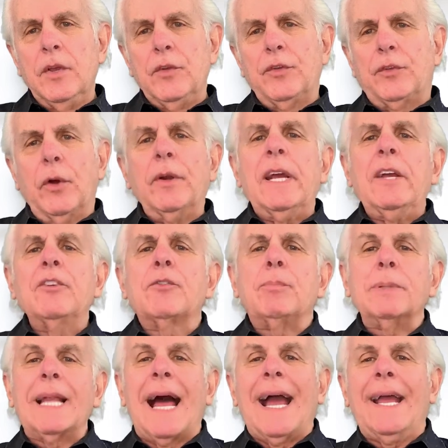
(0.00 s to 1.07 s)
Stonehenge
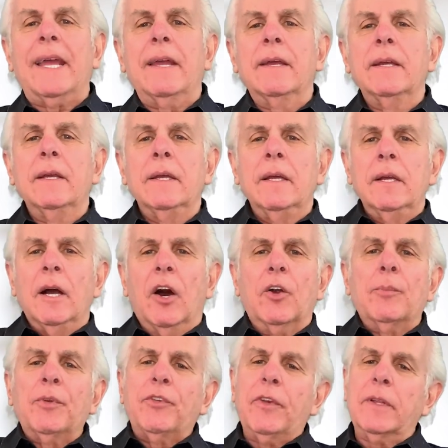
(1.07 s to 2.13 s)
Black, one
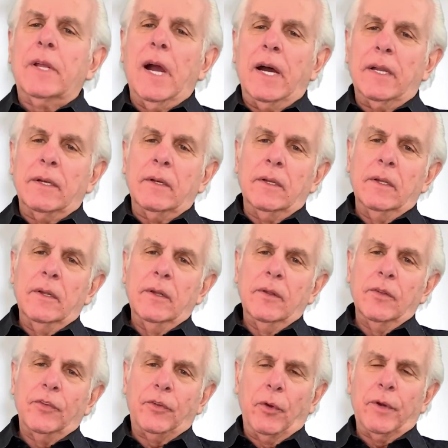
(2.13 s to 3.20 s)
hundred percent cotton,
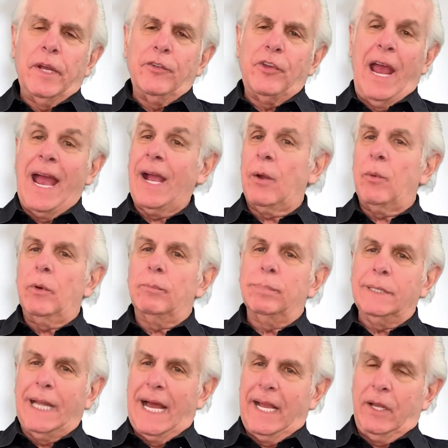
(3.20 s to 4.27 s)
Stonehenge Aqua
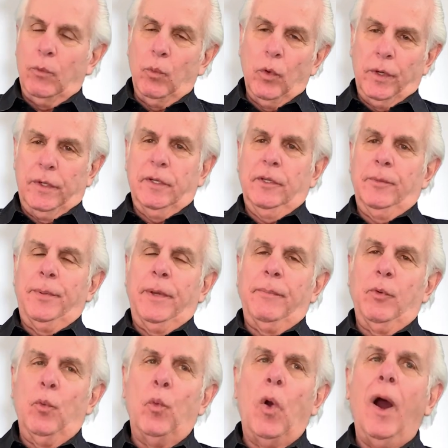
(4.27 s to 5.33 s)
Black watercolor paper.
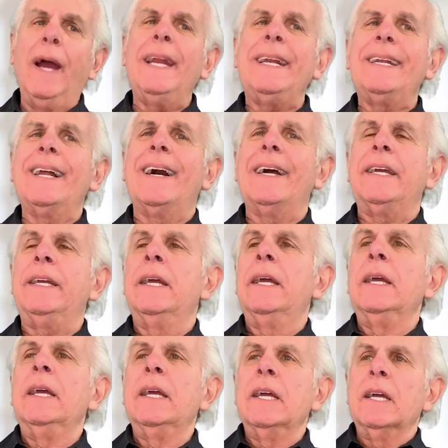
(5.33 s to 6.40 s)
Why did I
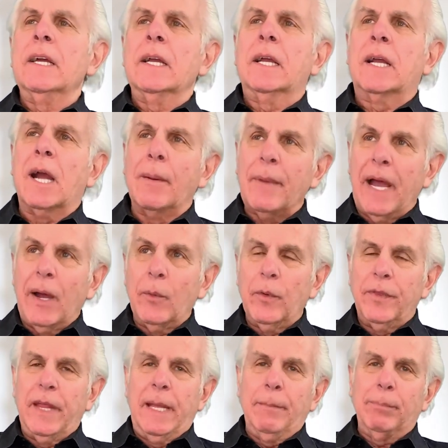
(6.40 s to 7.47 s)
come out
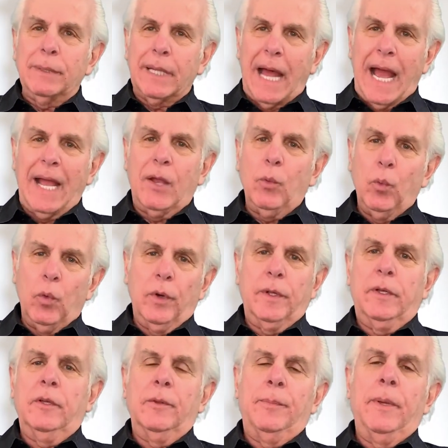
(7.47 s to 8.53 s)
with a black
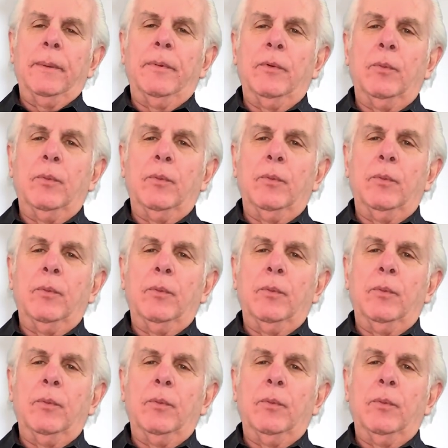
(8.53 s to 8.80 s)
watercolor paper?